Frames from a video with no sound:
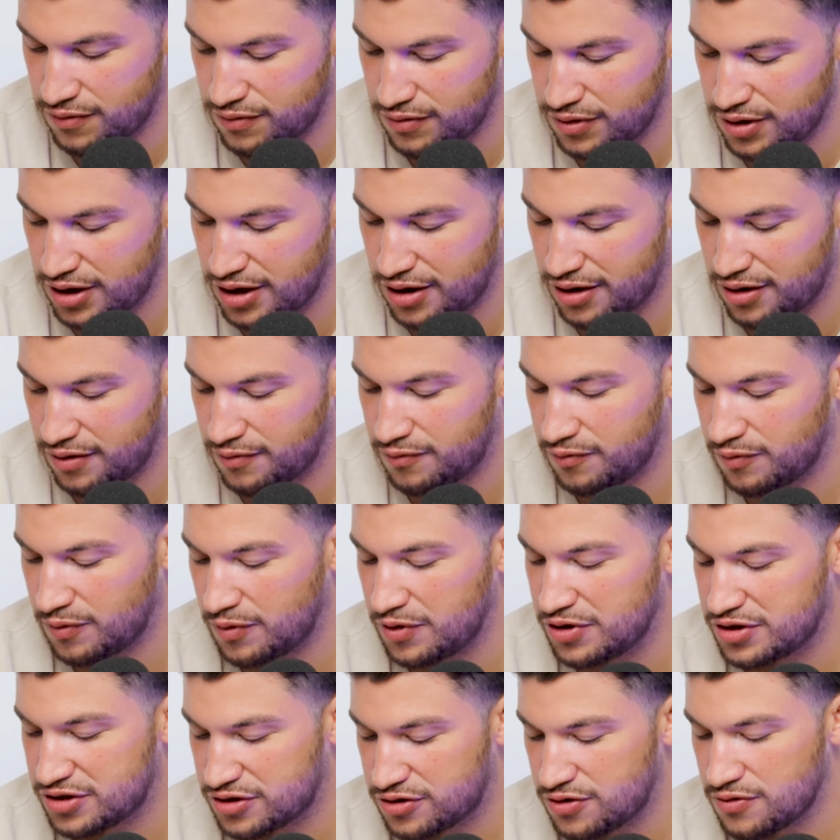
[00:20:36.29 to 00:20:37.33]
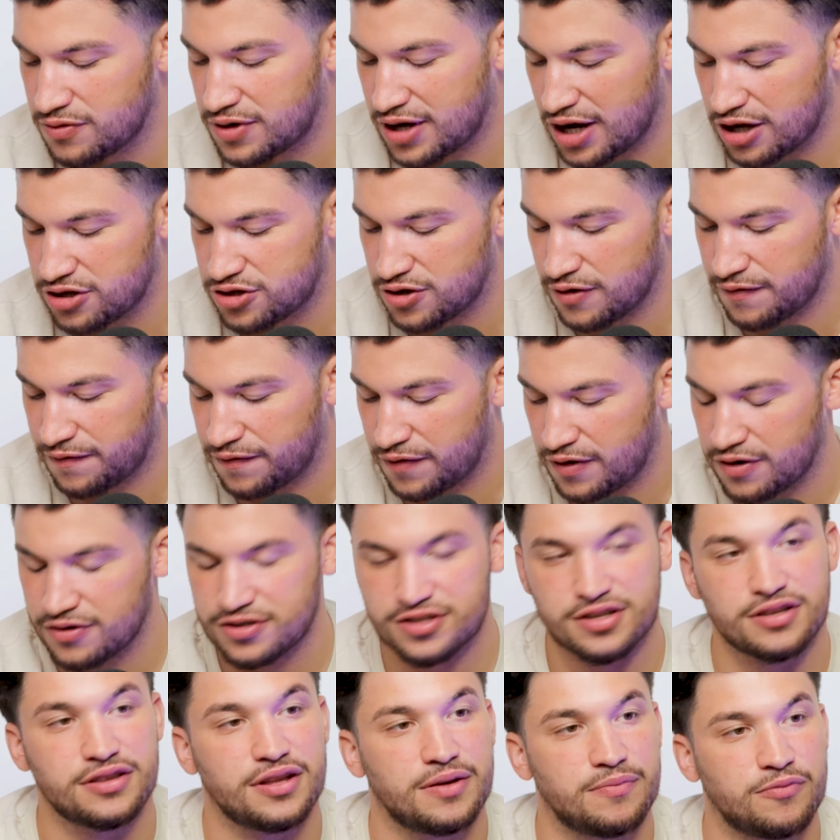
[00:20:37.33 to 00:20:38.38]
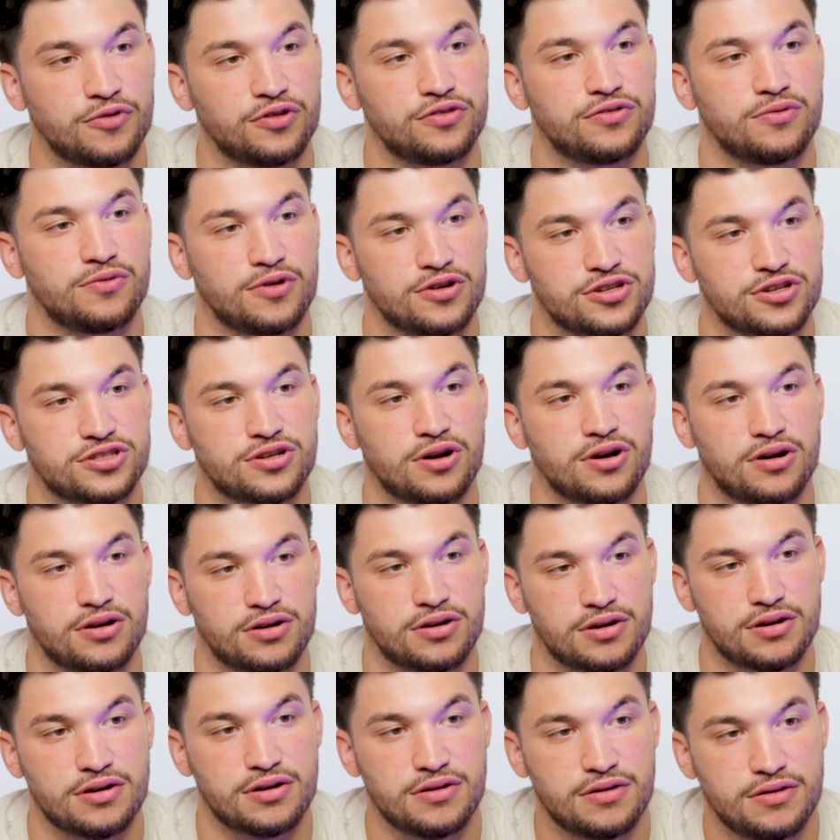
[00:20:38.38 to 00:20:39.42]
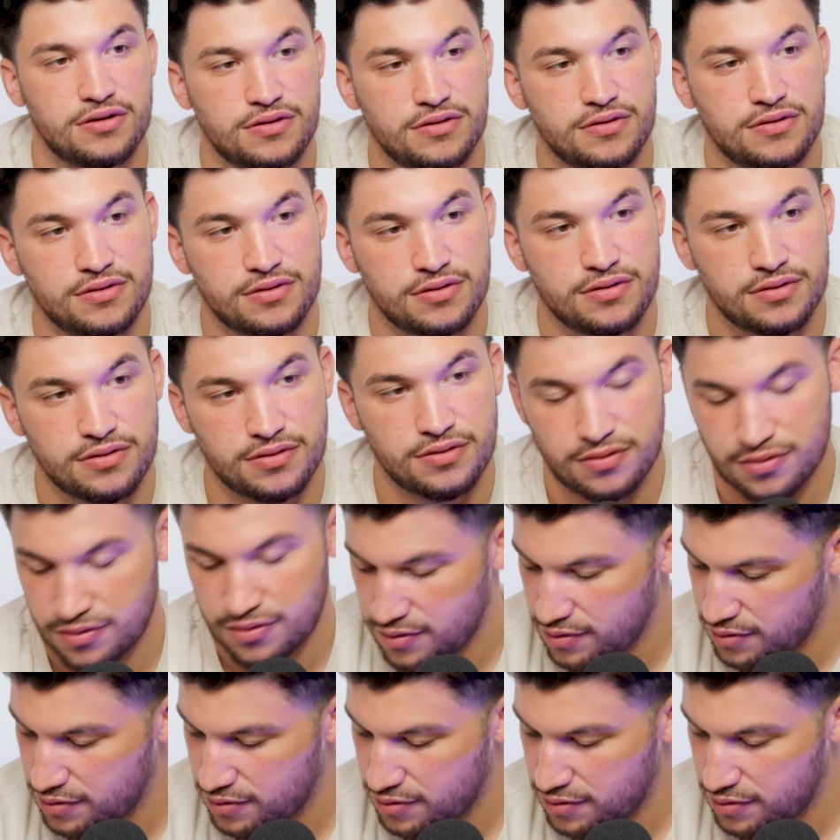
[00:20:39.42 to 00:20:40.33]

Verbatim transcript: yeah, let's do catcher first and then we'll do our starter. All right.